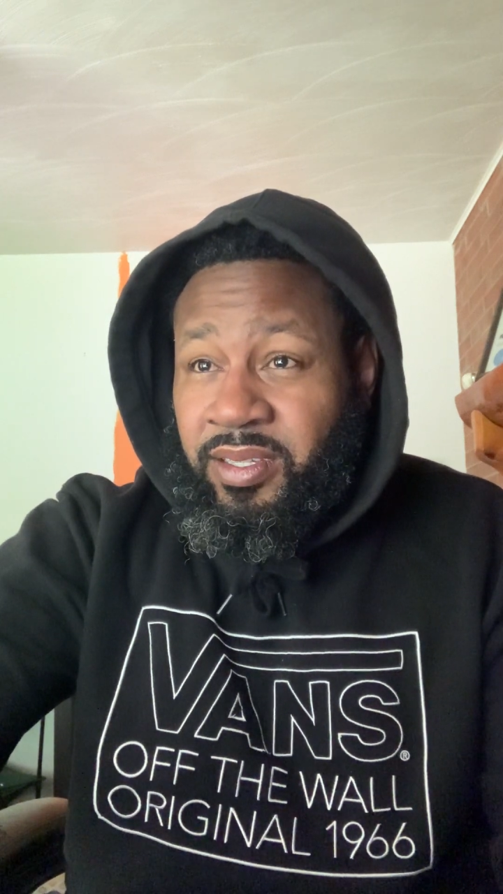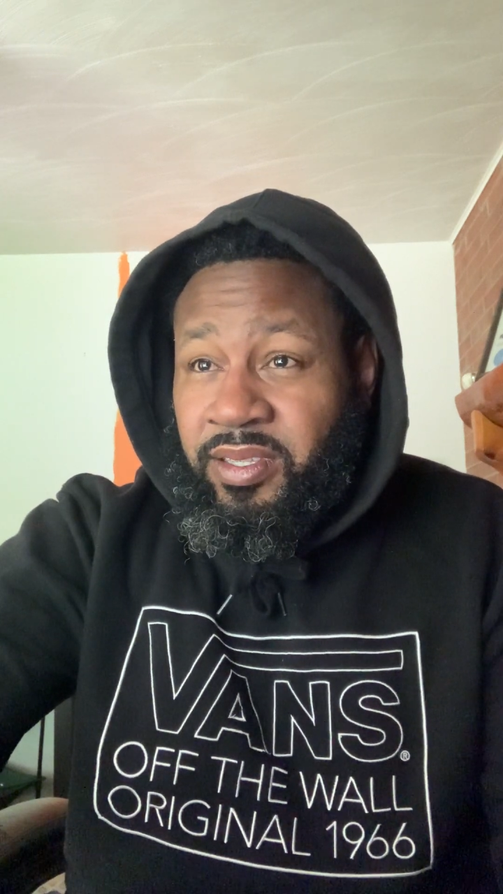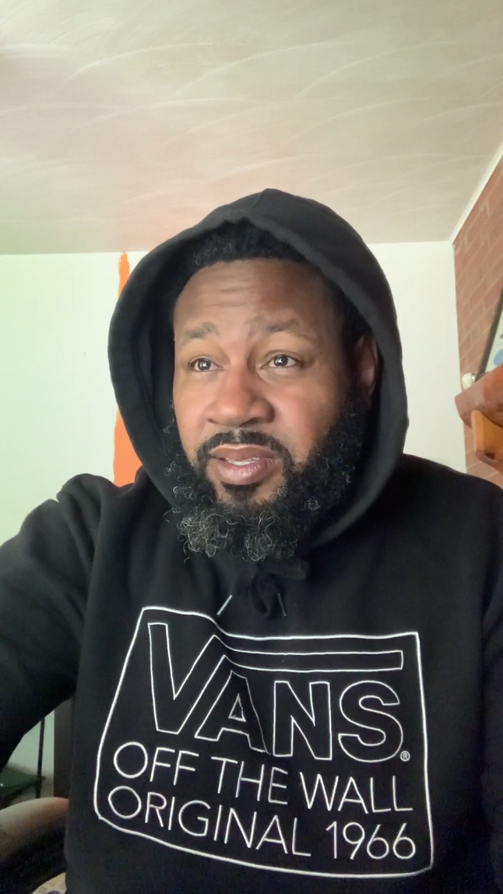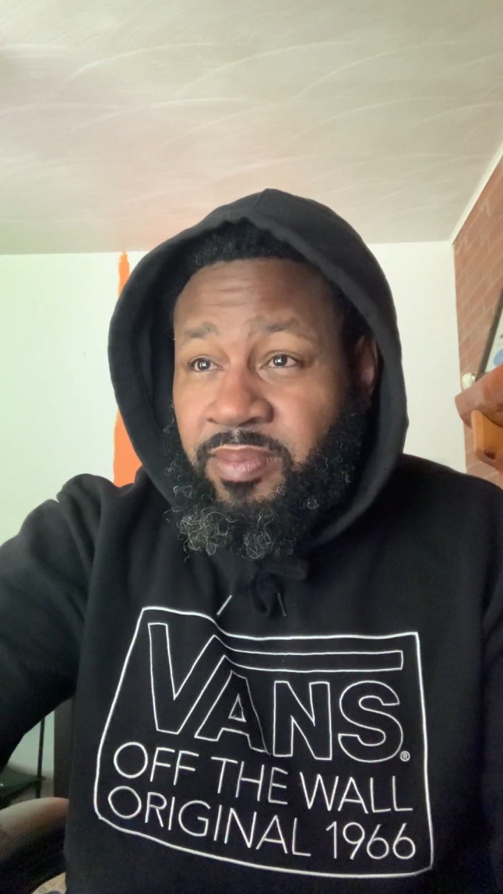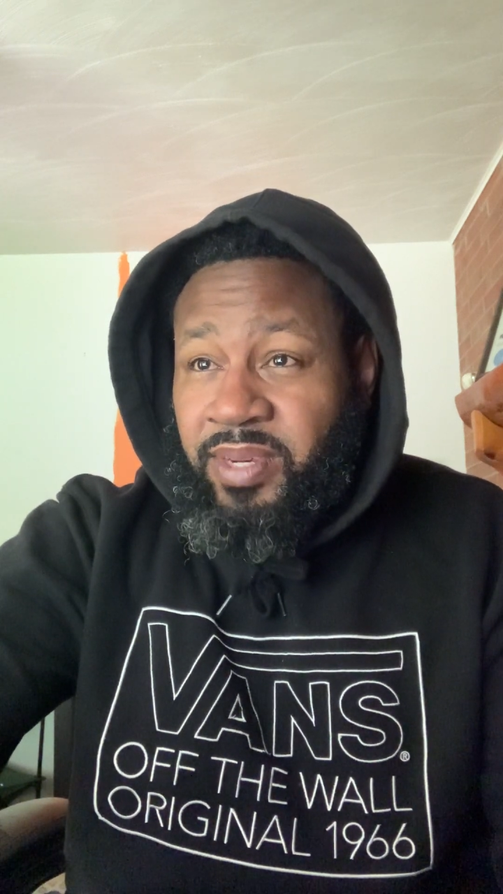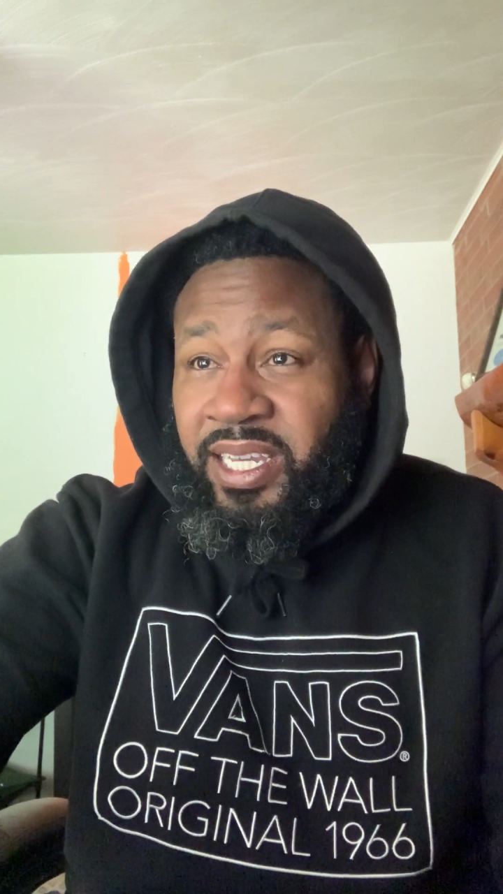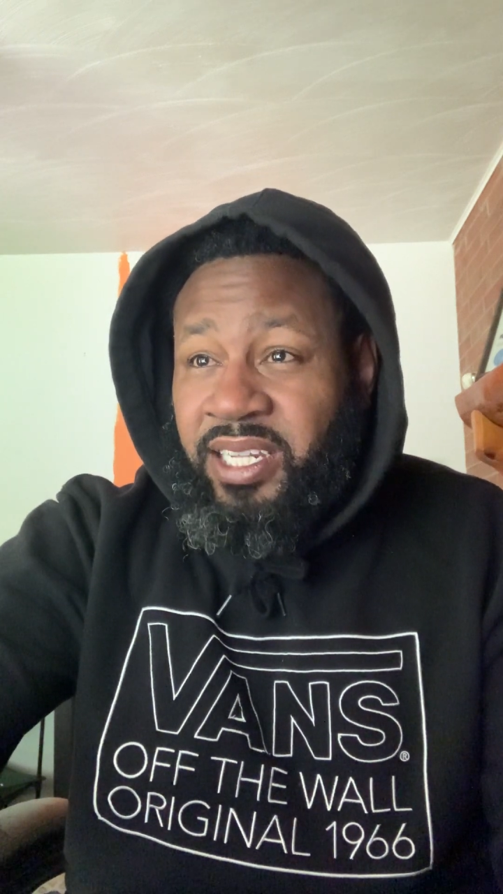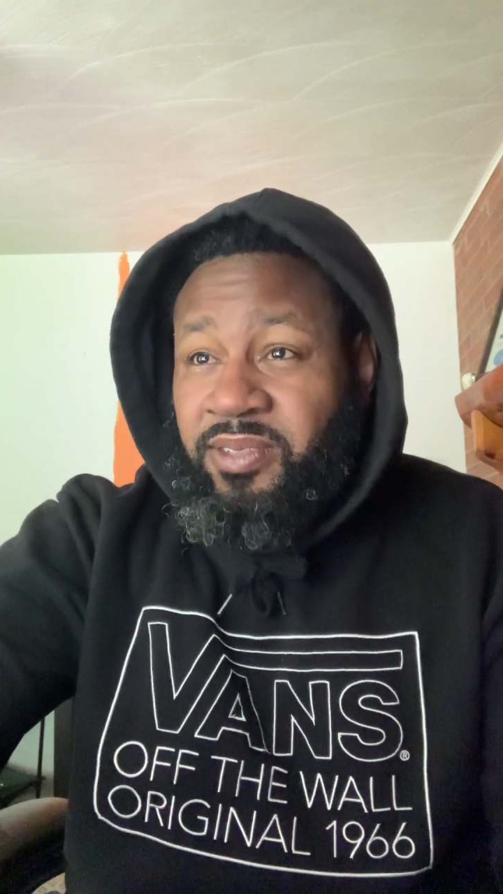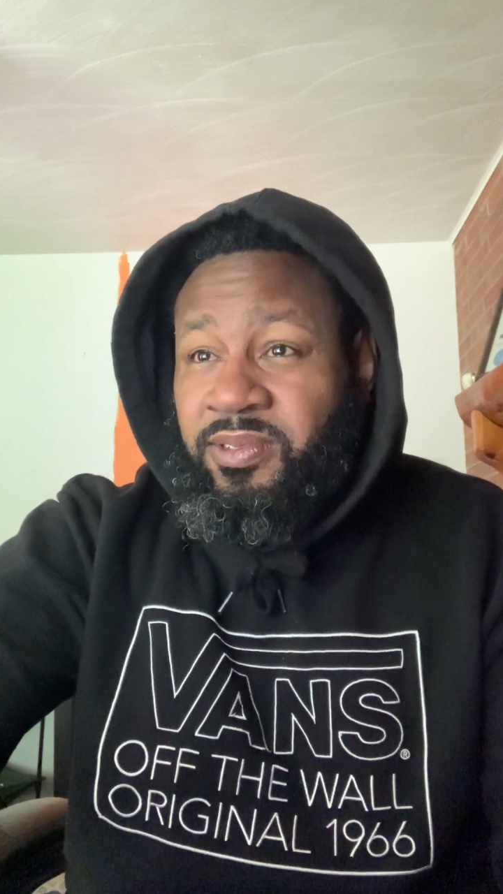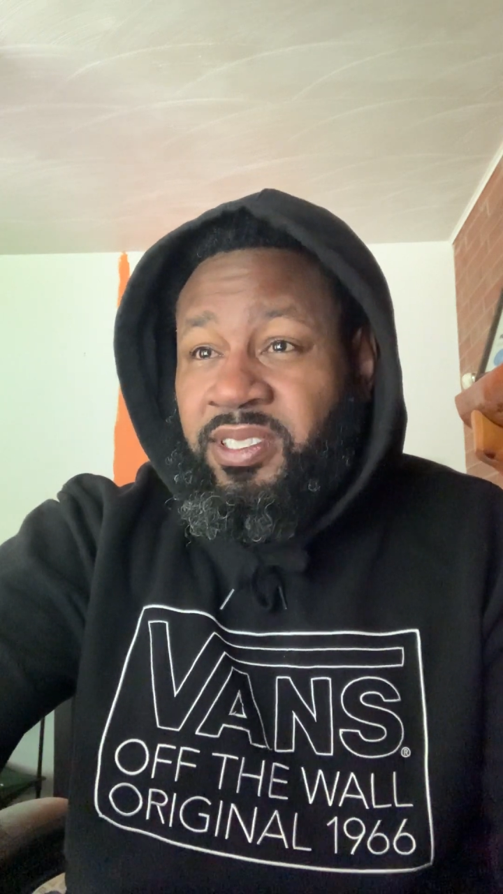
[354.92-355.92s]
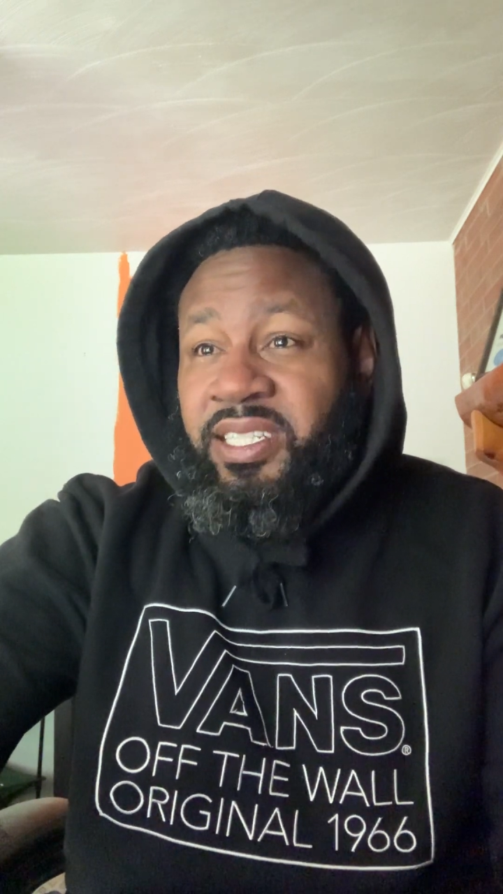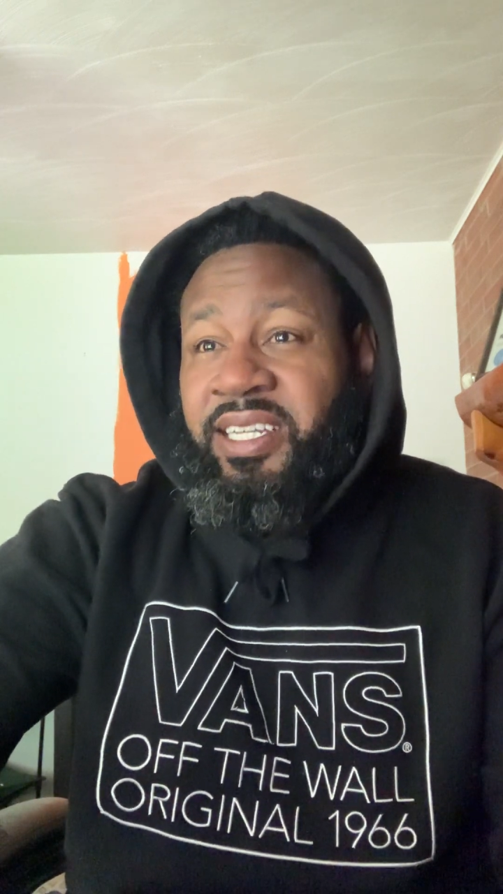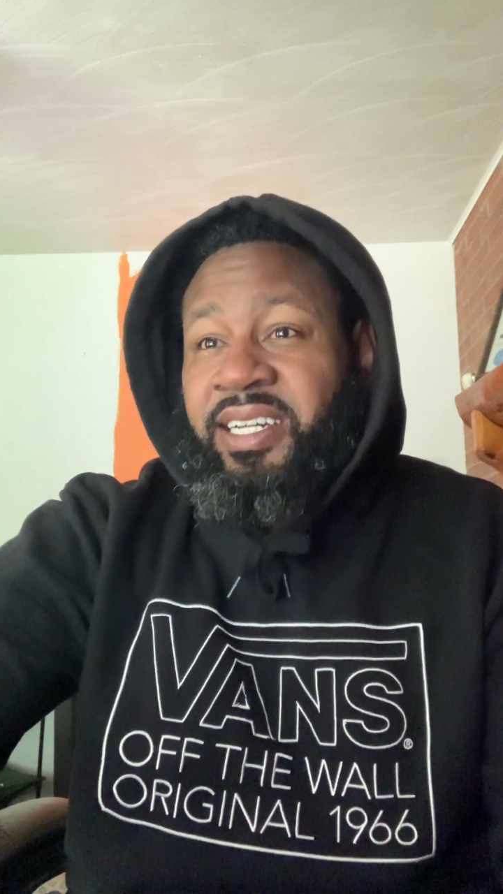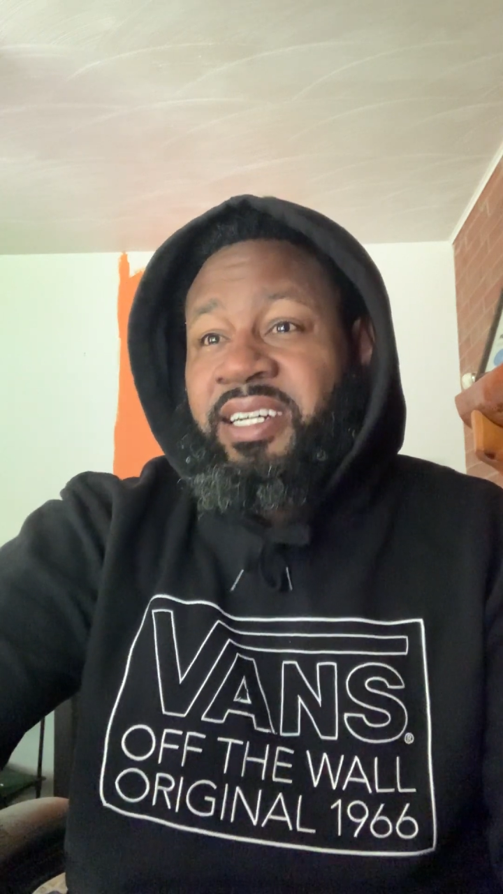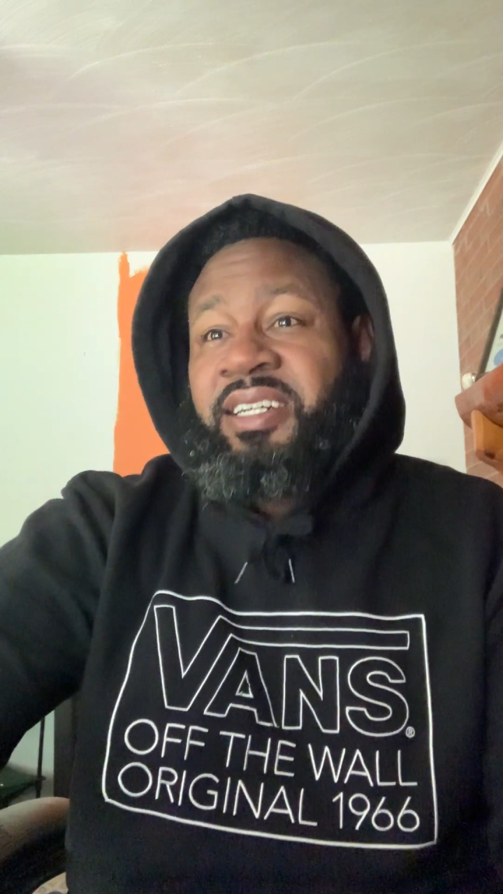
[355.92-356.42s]
The mighty one,
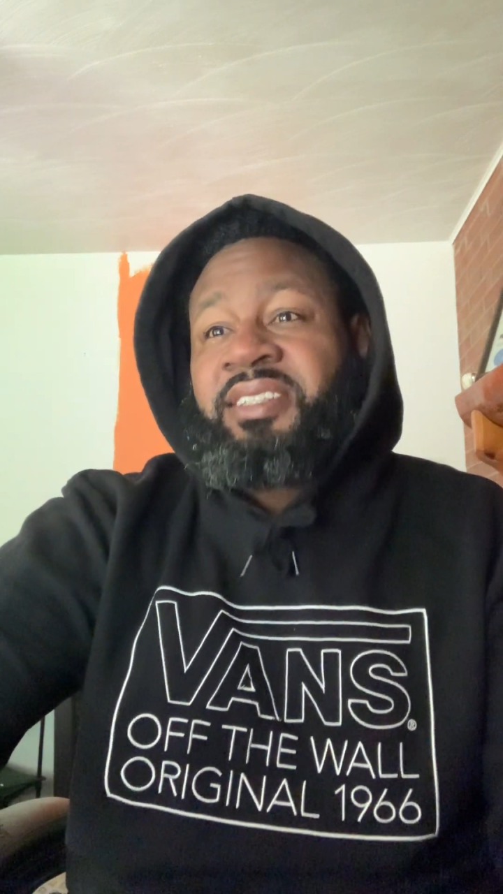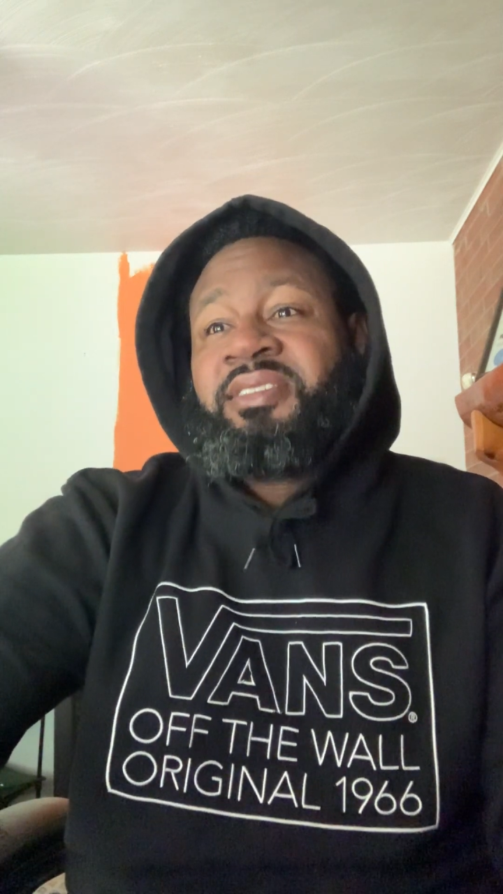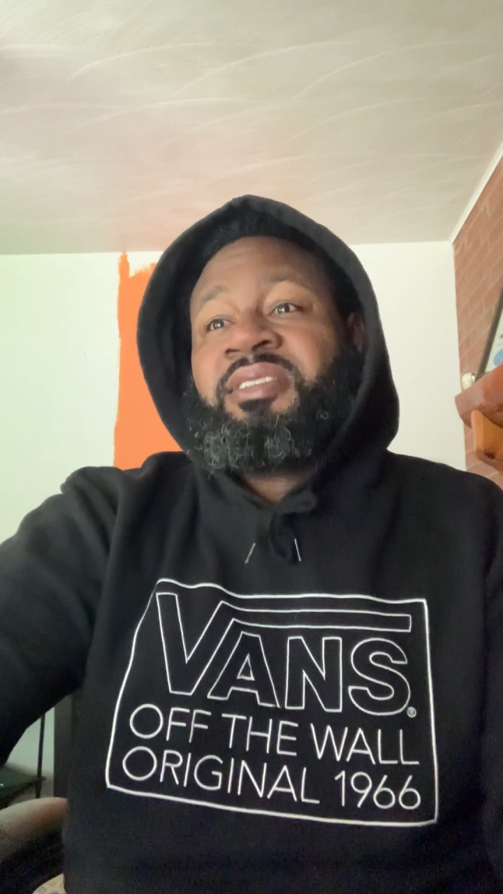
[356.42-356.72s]
God,